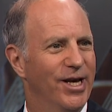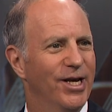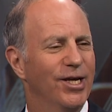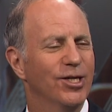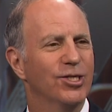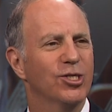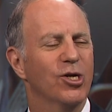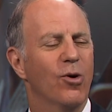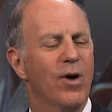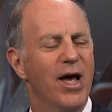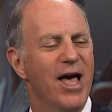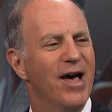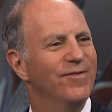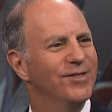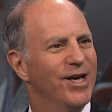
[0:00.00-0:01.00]
And so I
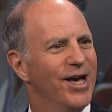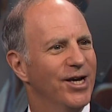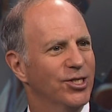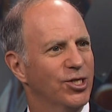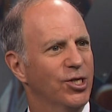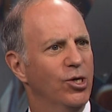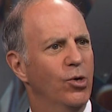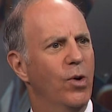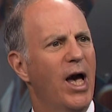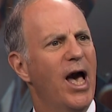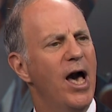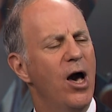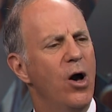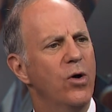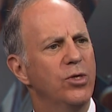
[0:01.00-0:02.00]
have to ask you,
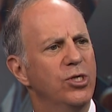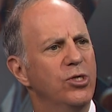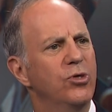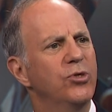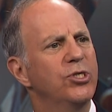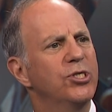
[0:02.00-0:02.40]
how do you